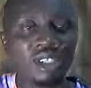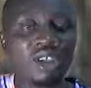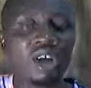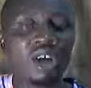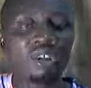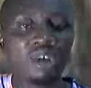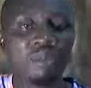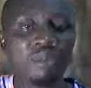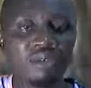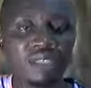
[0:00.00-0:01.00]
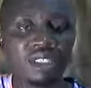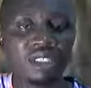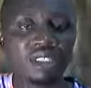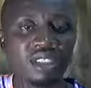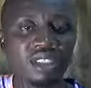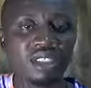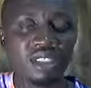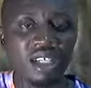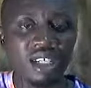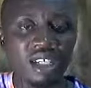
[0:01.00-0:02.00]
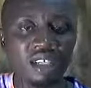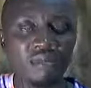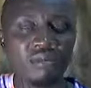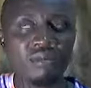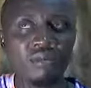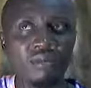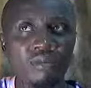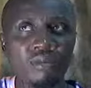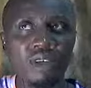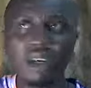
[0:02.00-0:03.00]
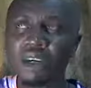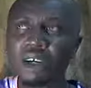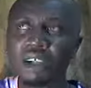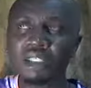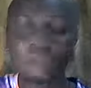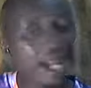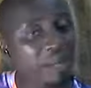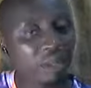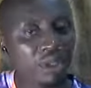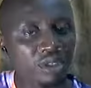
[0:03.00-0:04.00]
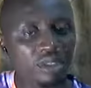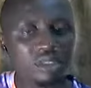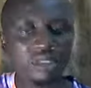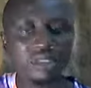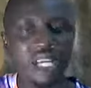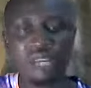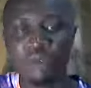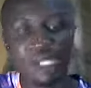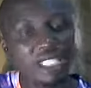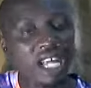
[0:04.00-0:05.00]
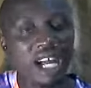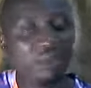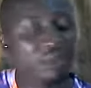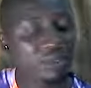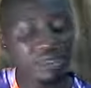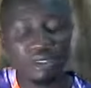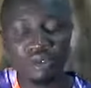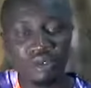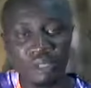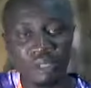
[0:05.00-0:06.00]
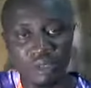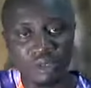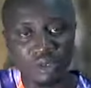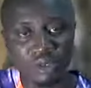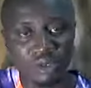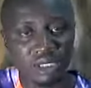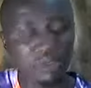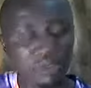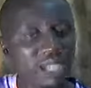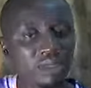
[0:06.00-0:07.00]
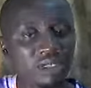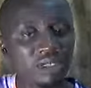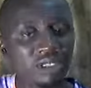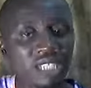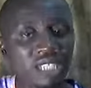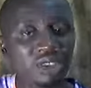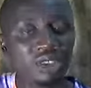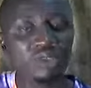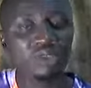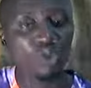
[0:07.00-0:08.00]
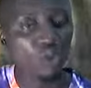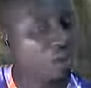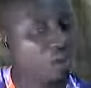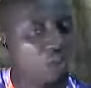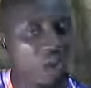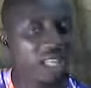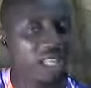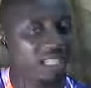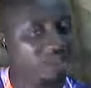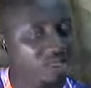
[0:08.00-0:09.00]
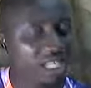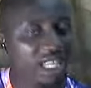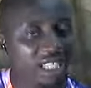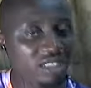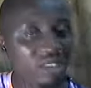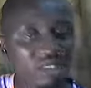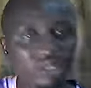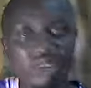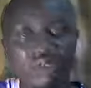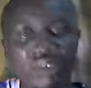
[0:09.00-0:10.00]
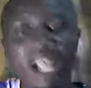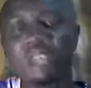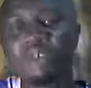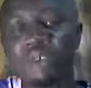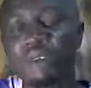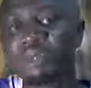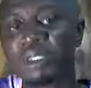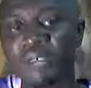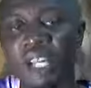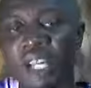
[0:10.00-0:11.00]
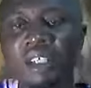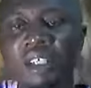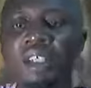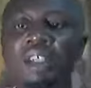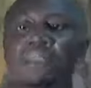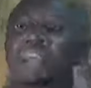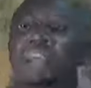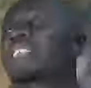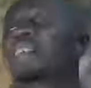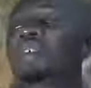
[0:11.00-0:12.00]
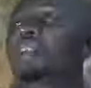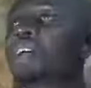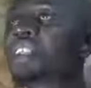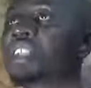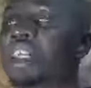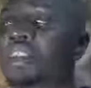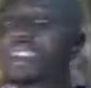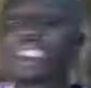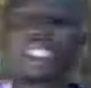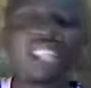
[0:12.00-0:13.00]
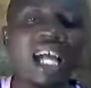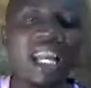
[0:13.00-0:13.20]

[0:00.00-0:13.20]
on top of the spark plugs. And once that happens, you won't be able to, the spark plugs tends not to work well. And you start getting those rough idle or misfire. And even those cylinder head